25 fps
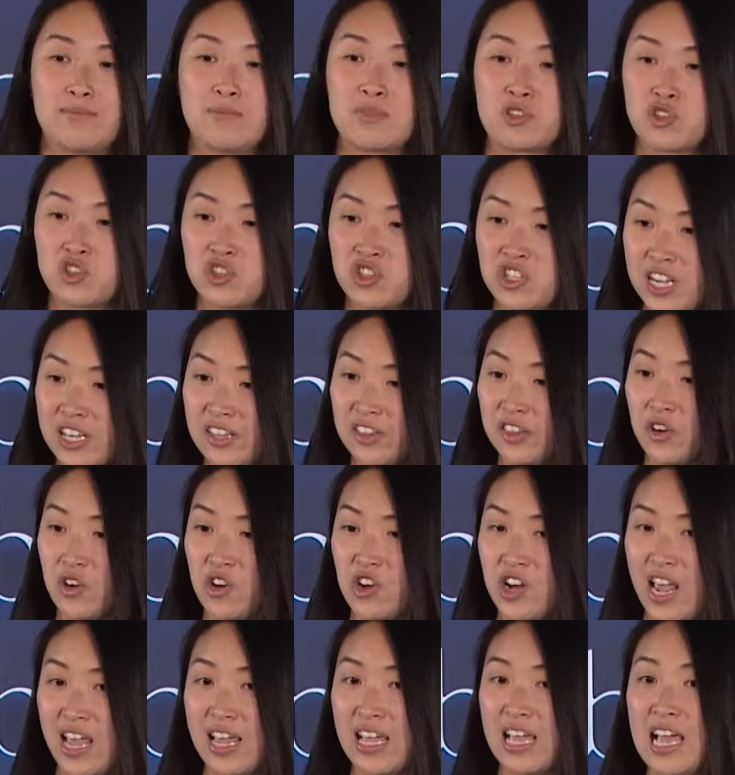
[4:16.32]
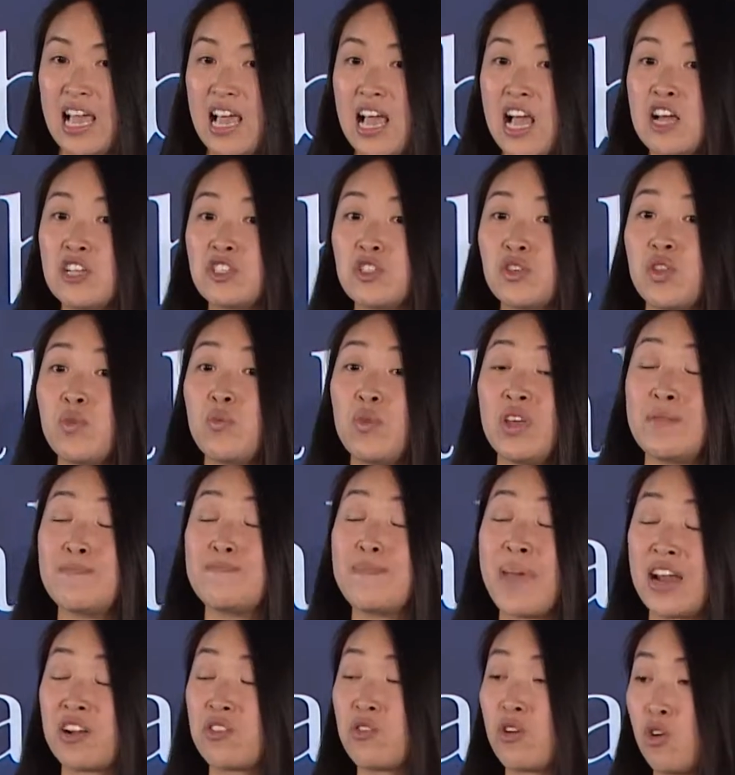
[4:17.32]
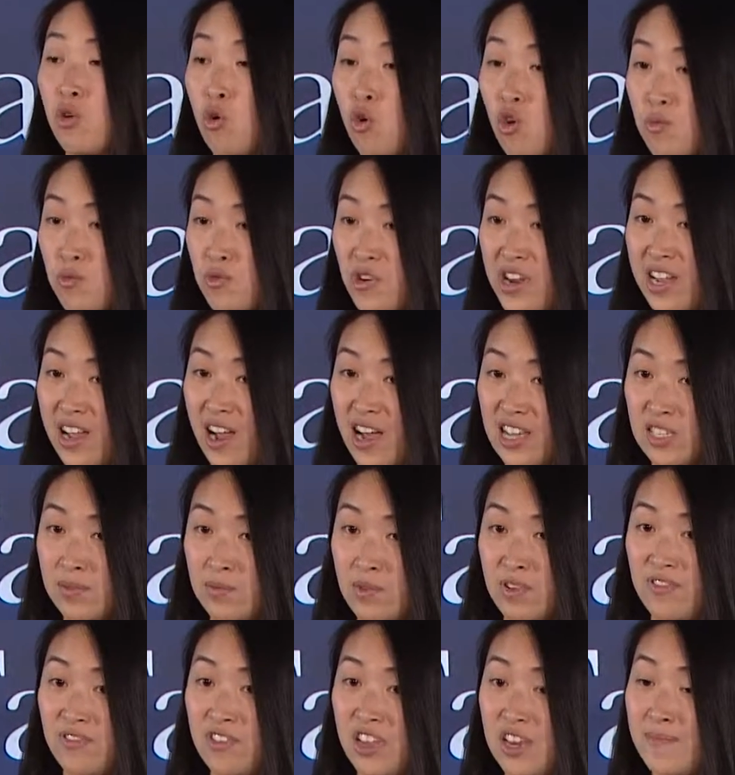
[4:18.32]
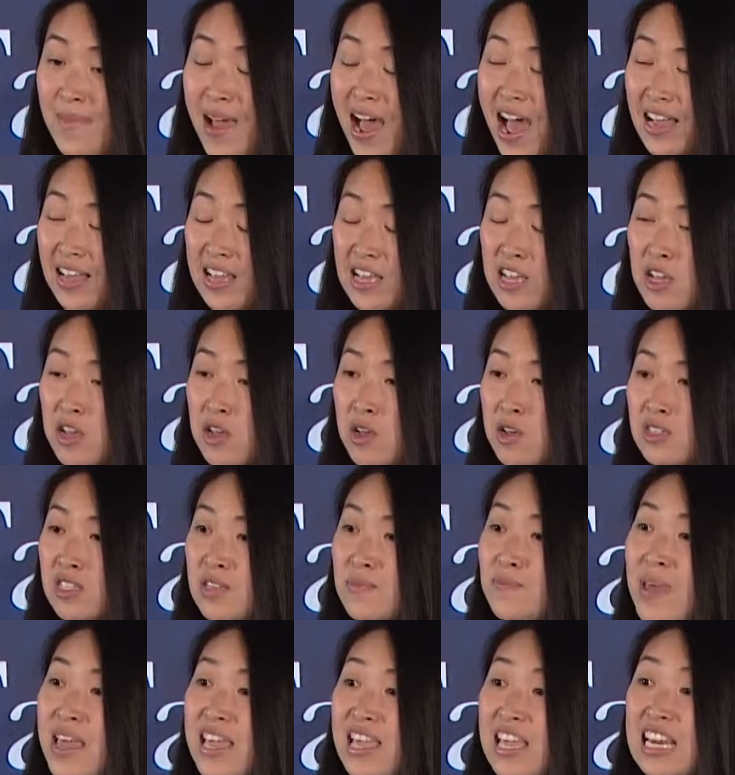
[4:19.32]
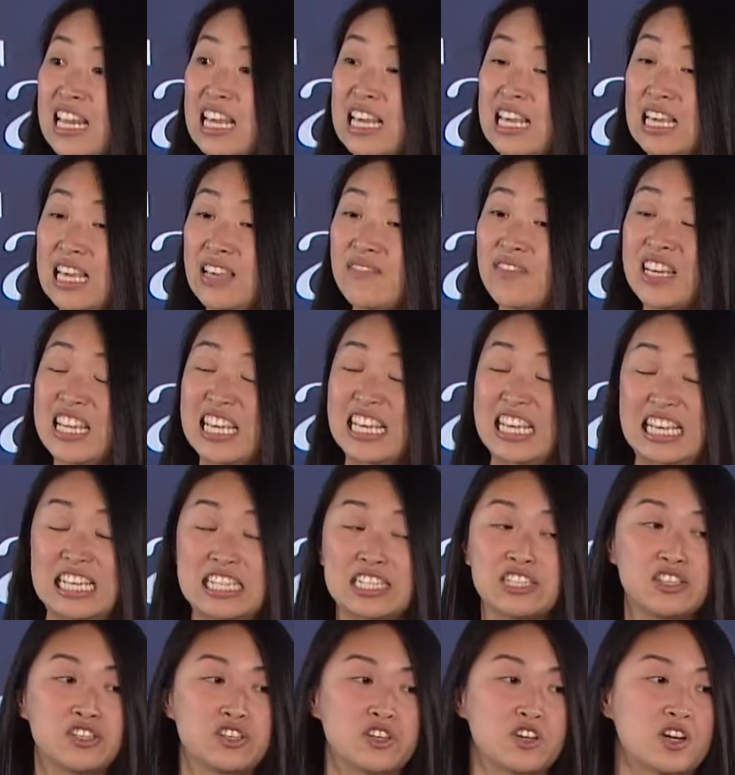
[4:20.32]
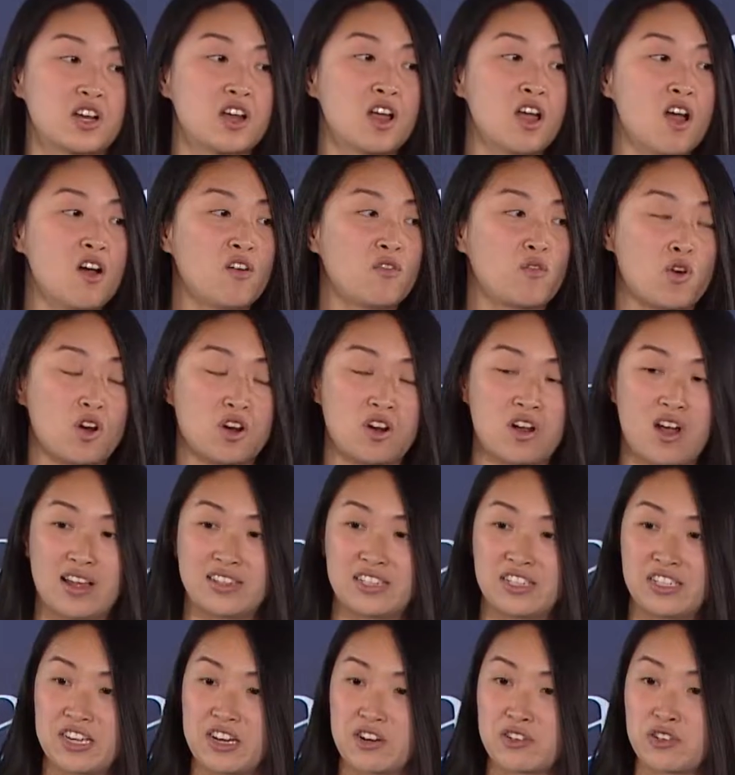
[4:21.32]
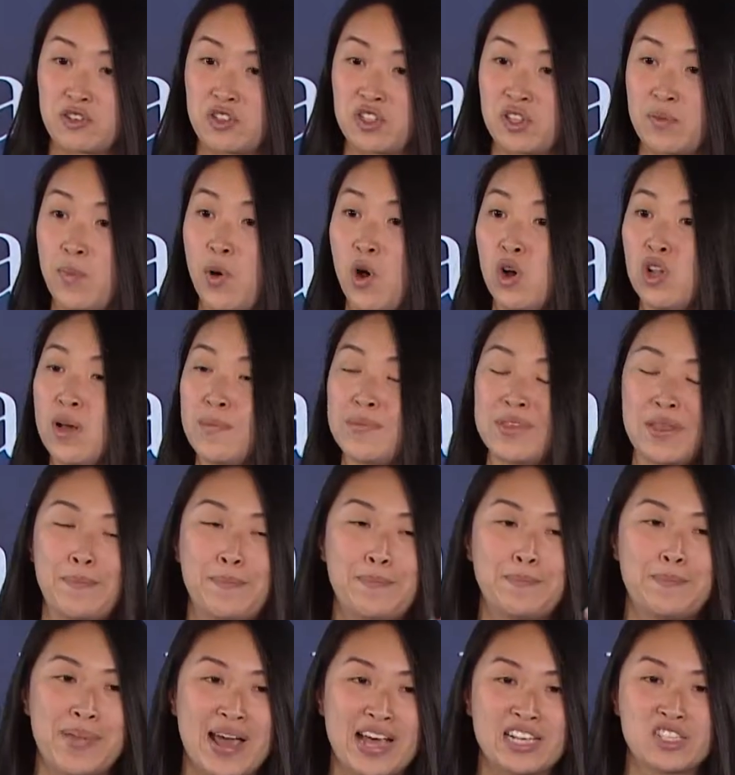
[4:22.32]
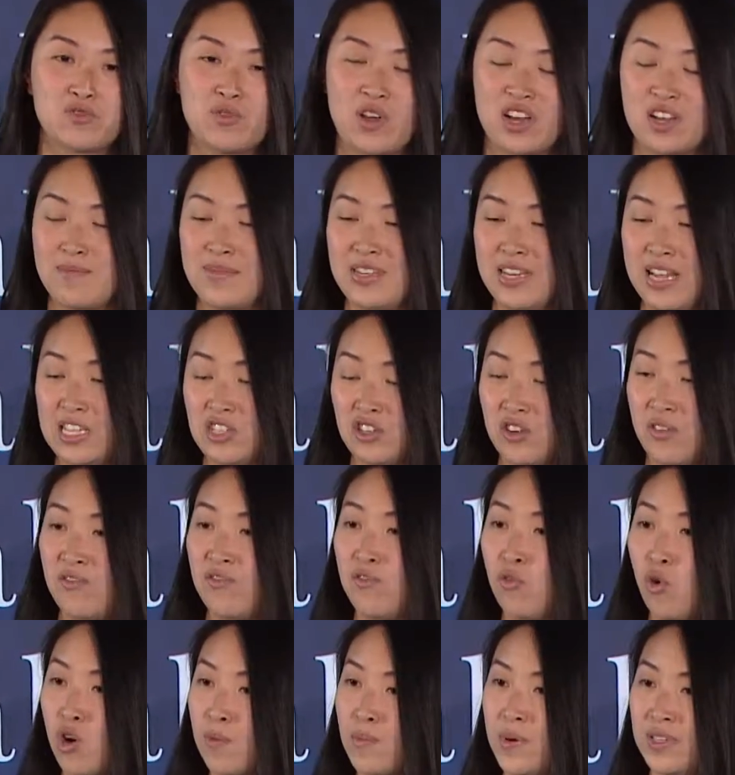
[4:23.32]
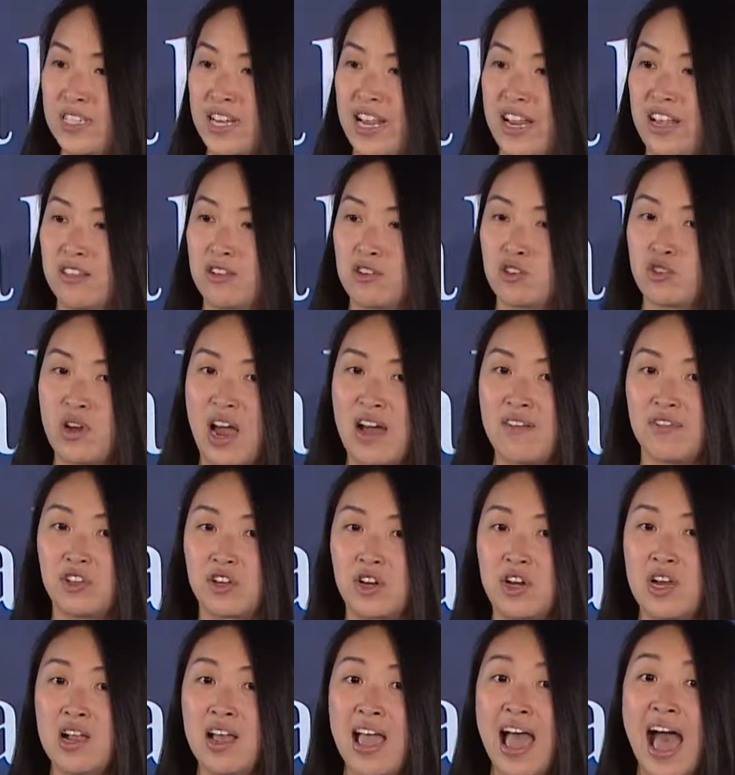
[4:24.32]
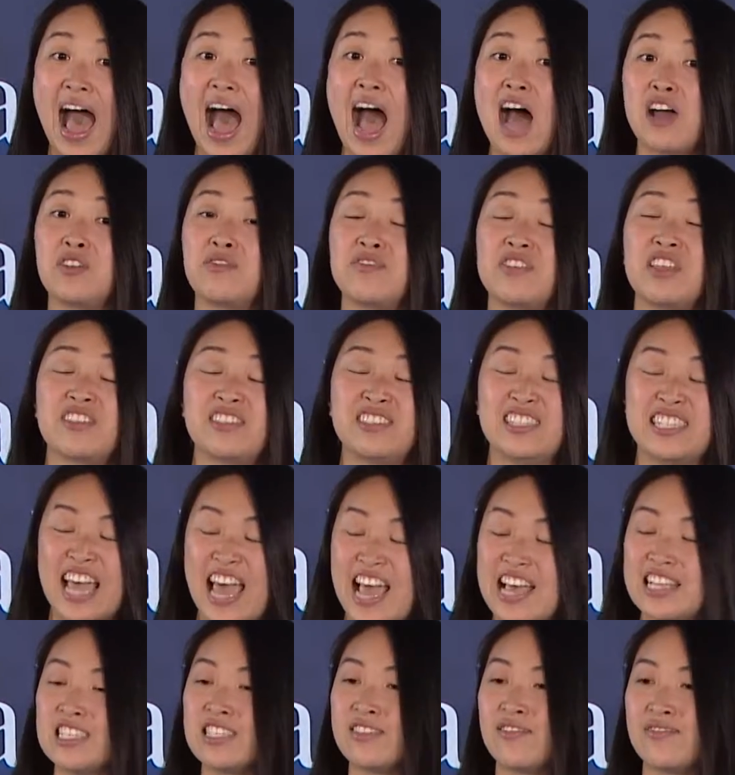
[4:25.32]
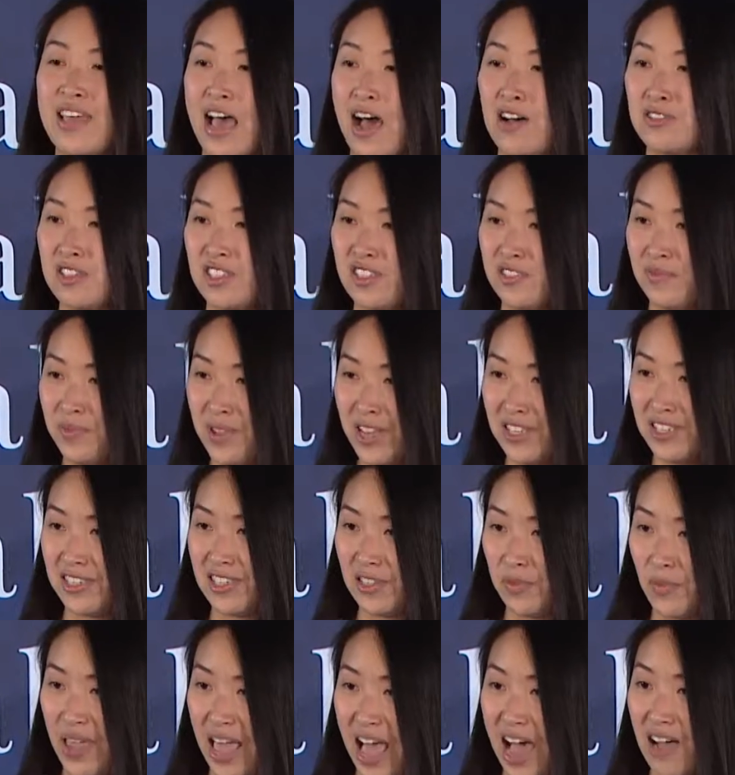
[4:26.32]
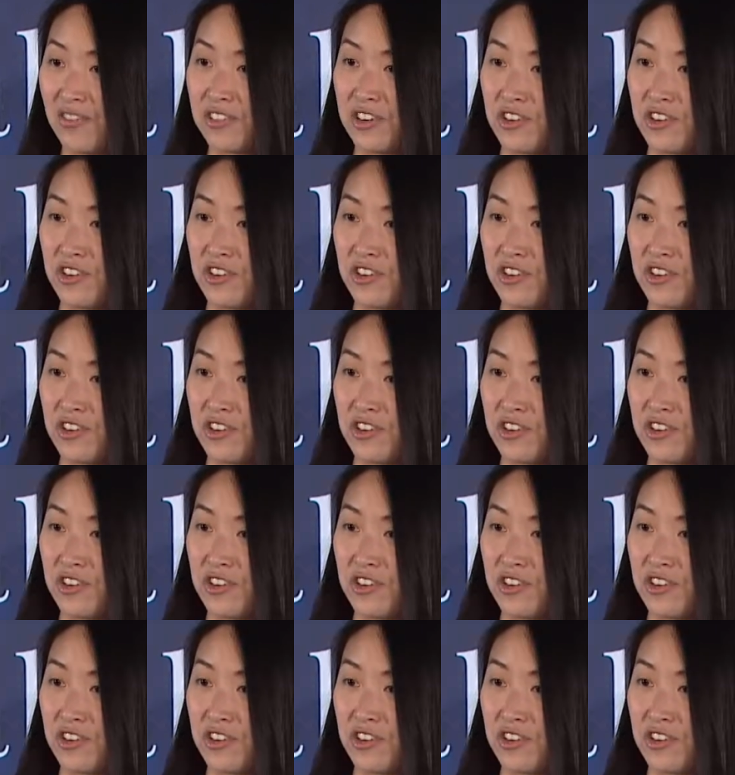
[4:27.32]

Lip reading: machine learning, so that we can better incorporate customer feedback to make it even easier for our concierges to pull up the best recommendation for a particular traveler out of the tens of thousands of places that we have in